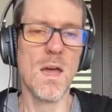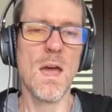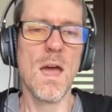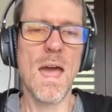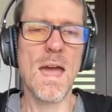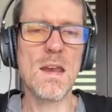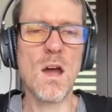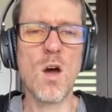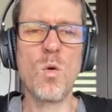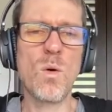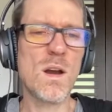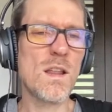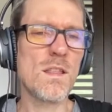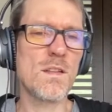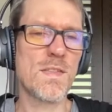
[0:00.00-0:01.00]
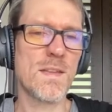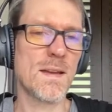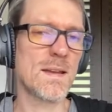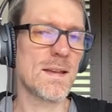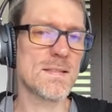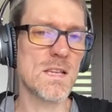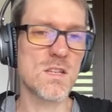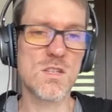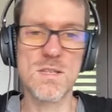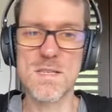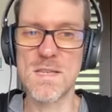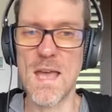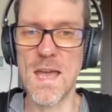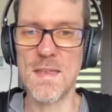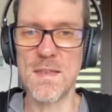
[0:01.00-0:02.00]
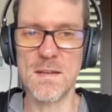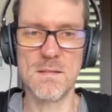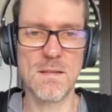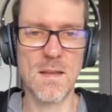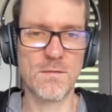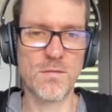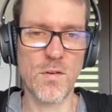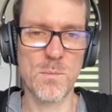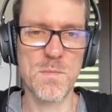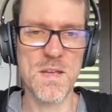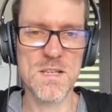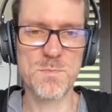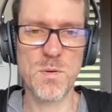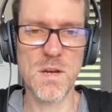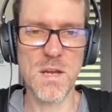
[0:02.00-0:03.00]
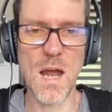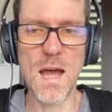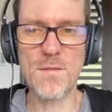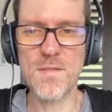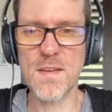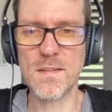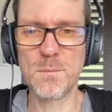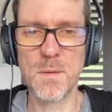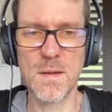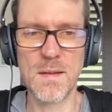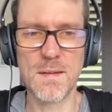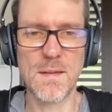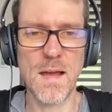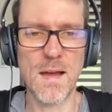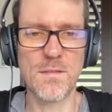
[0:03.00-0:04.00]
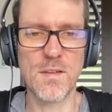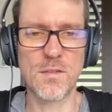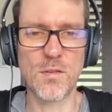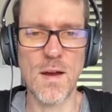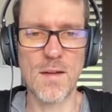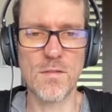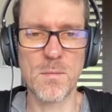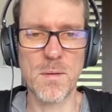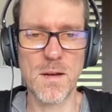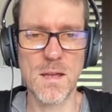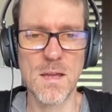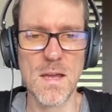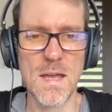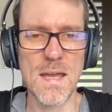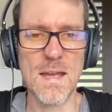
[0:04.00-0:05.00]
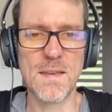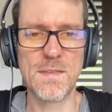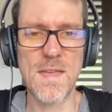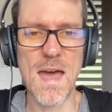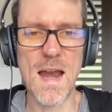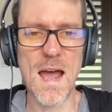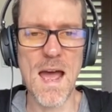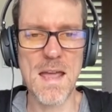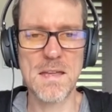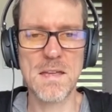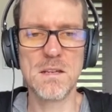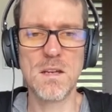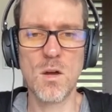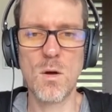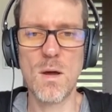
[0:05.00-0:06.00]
And one other thing I guess I should say that for me is pretty obvious, but it's not obvious for everybody, is that I can go